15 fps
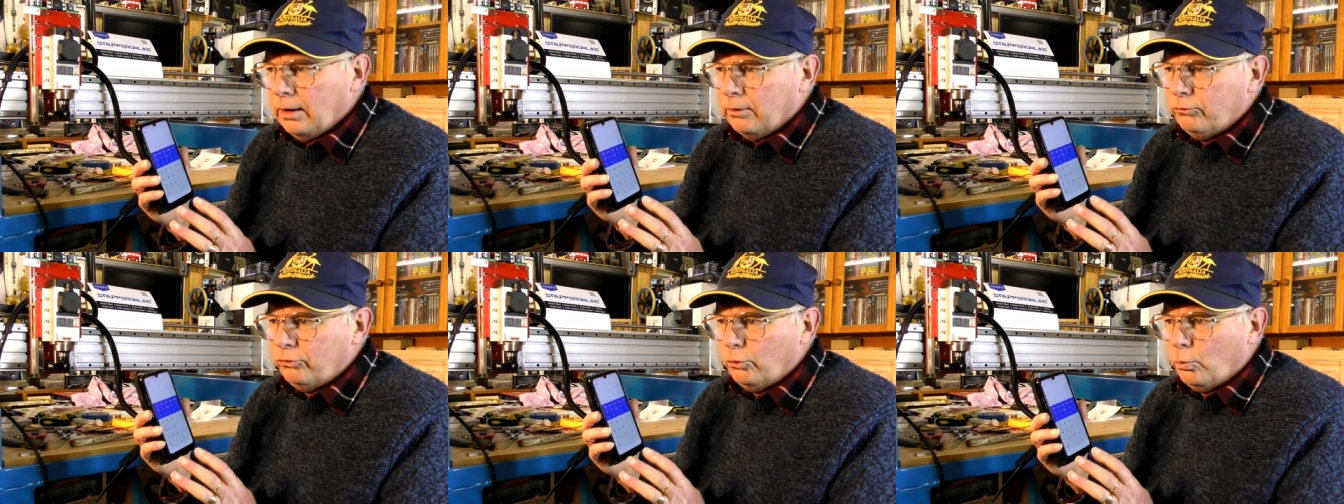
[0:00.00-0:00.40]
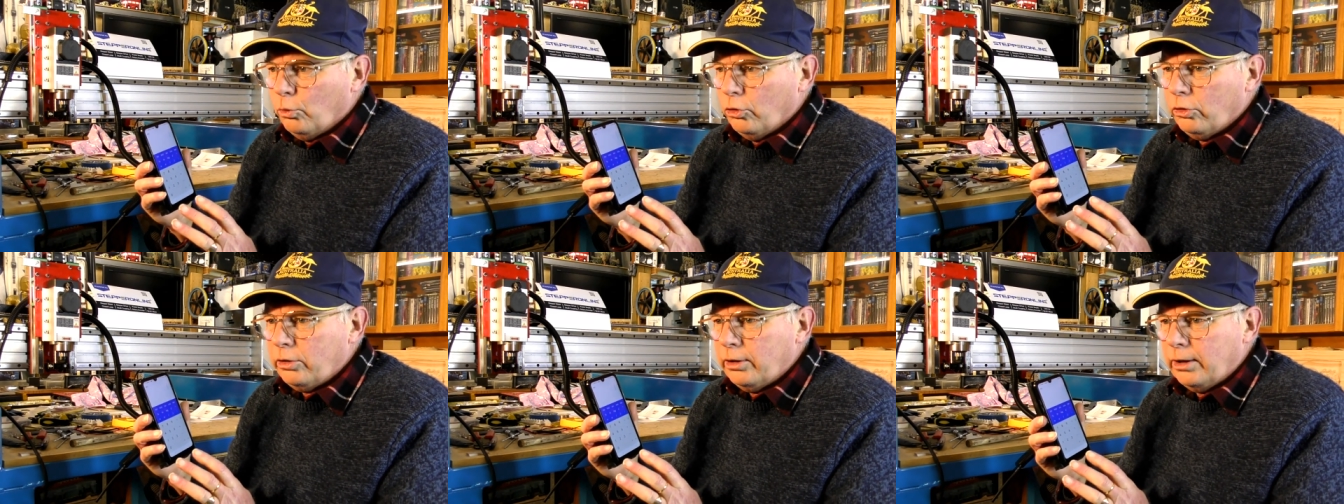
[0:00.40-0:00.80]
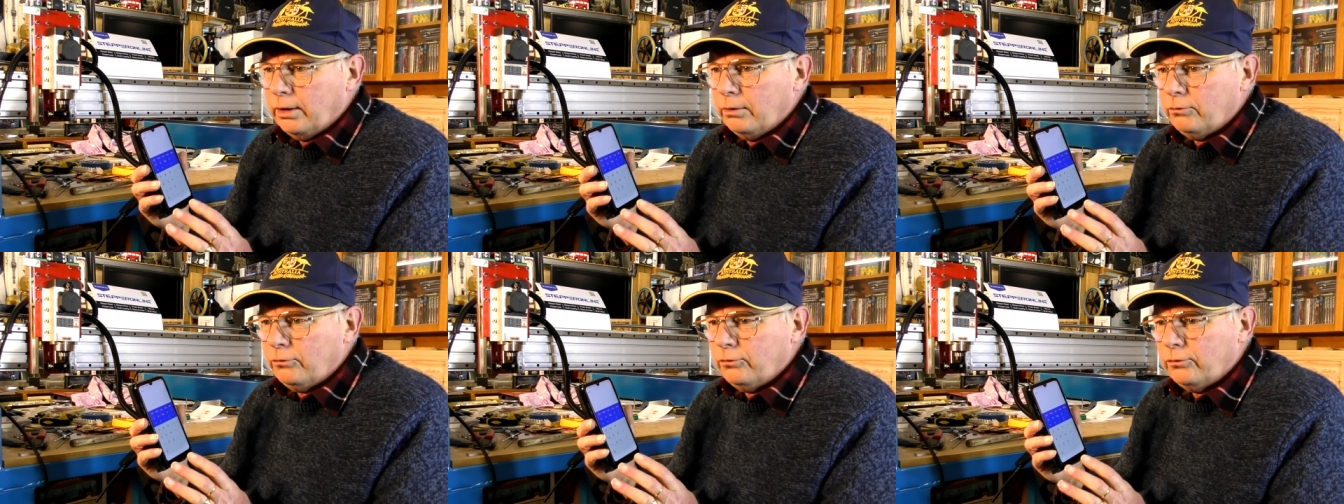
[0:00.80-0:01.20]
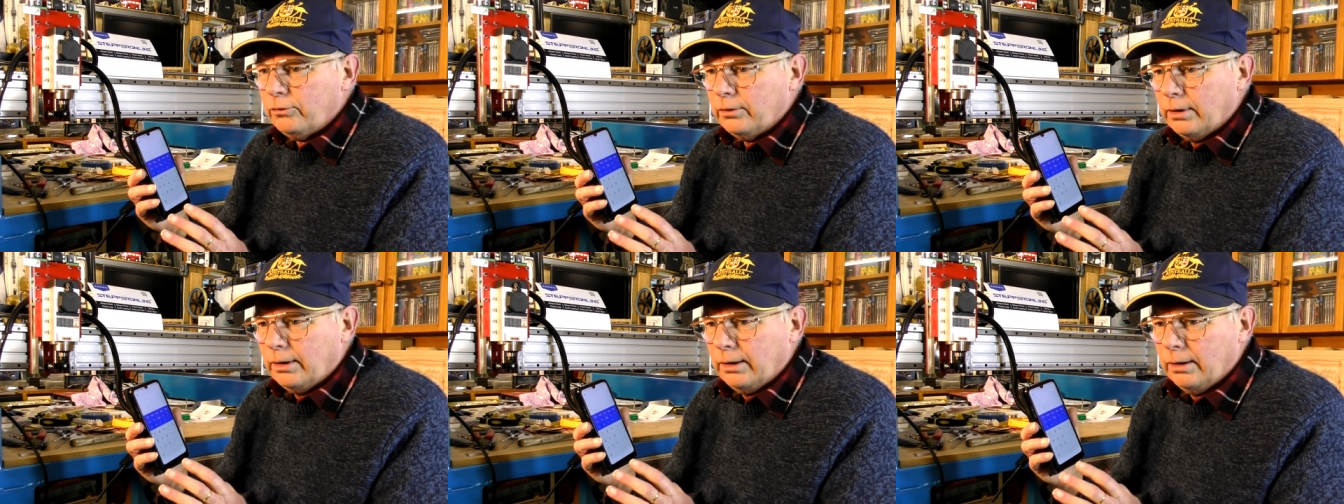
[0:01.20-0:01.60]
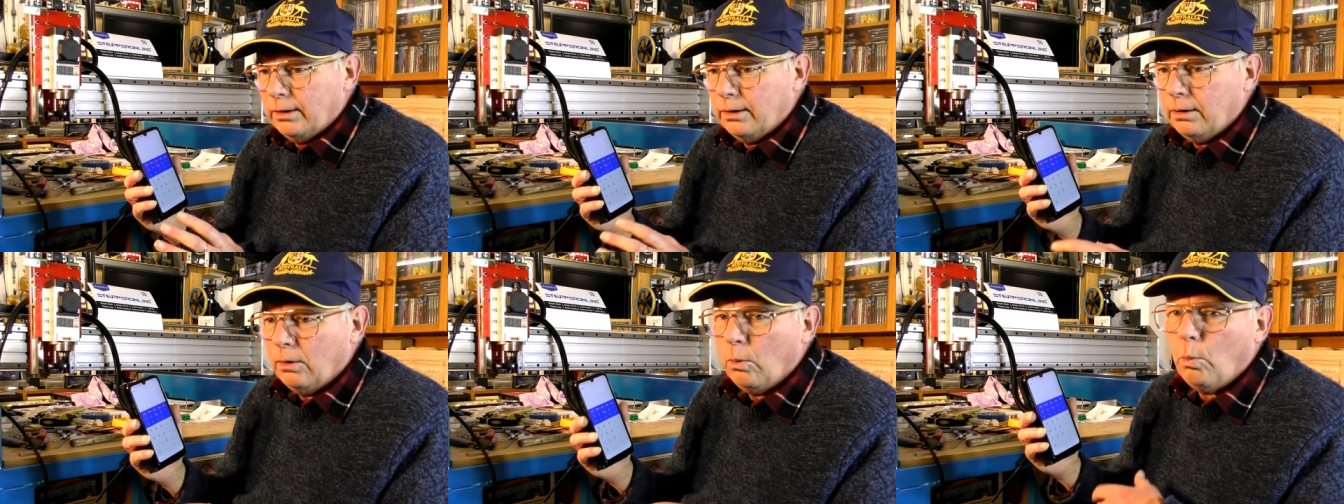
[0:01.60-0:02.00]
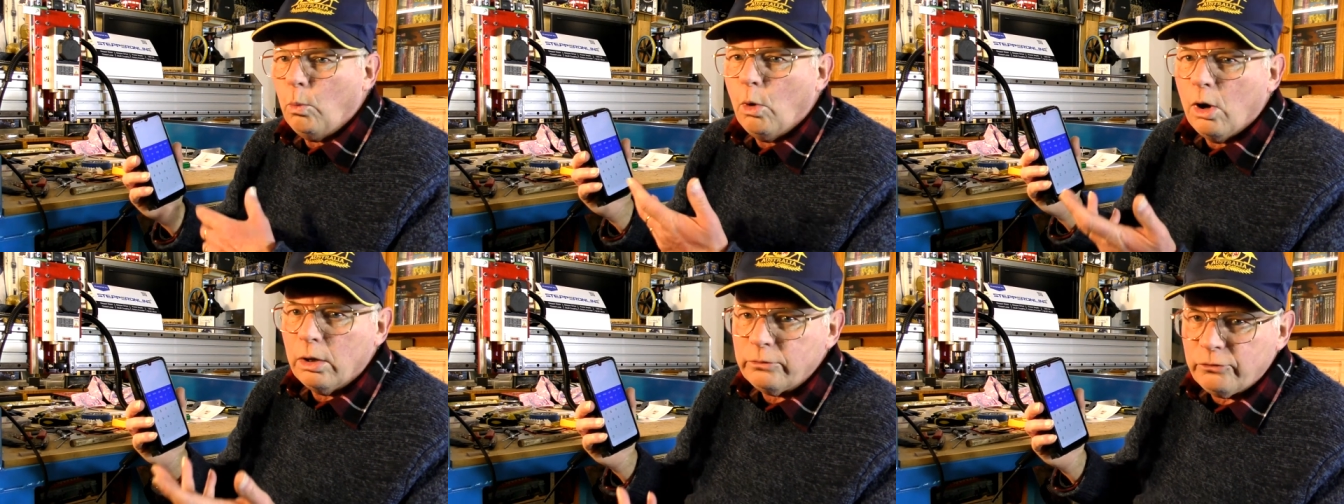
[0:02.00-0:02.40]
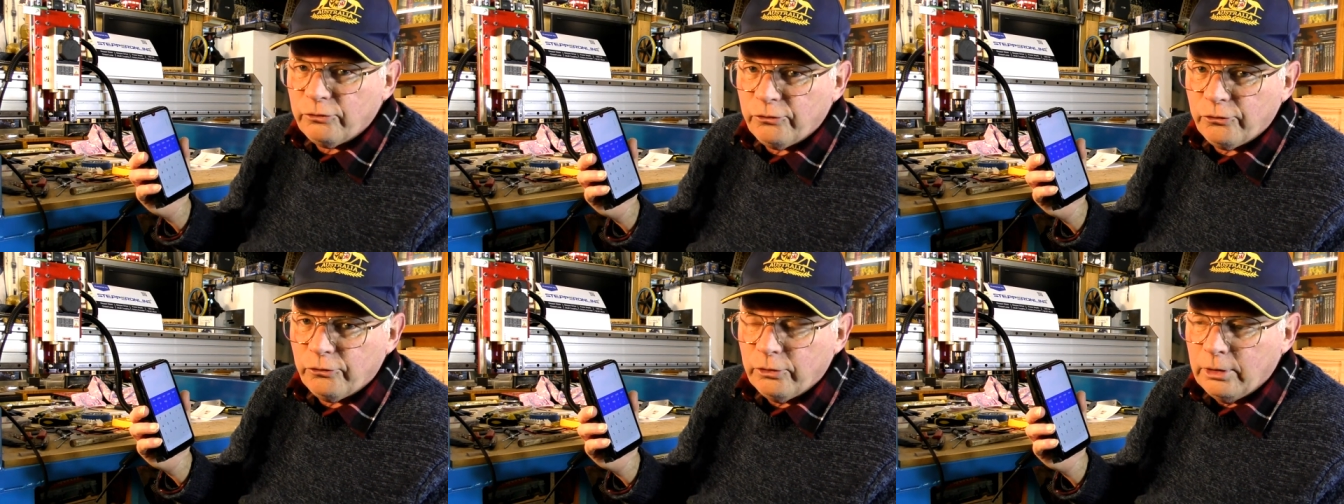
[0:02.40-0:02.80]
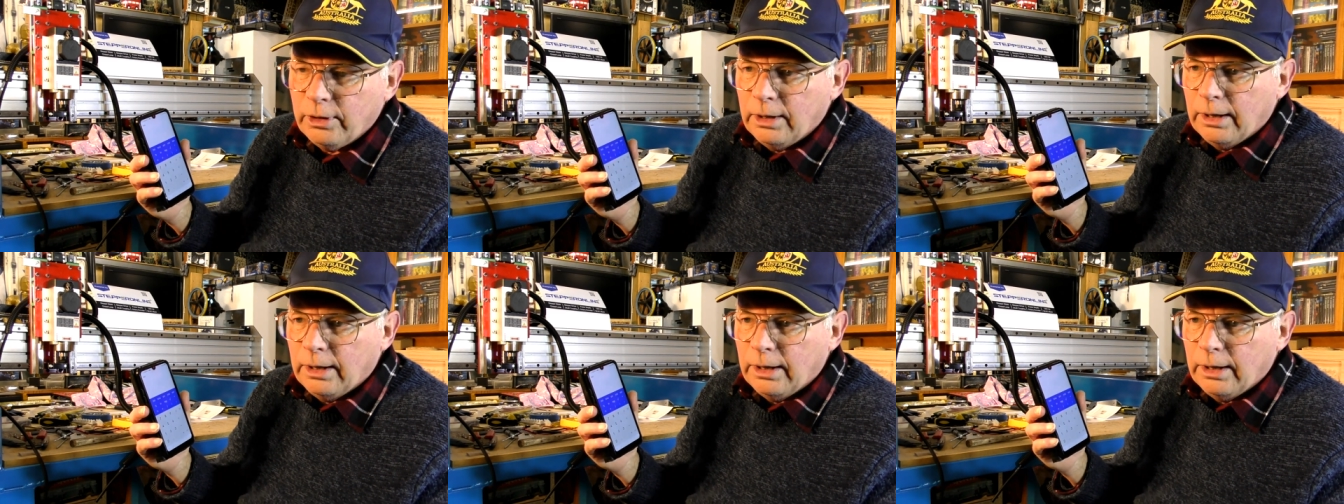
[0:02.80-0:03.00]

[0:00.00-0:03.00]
to work out uh, watts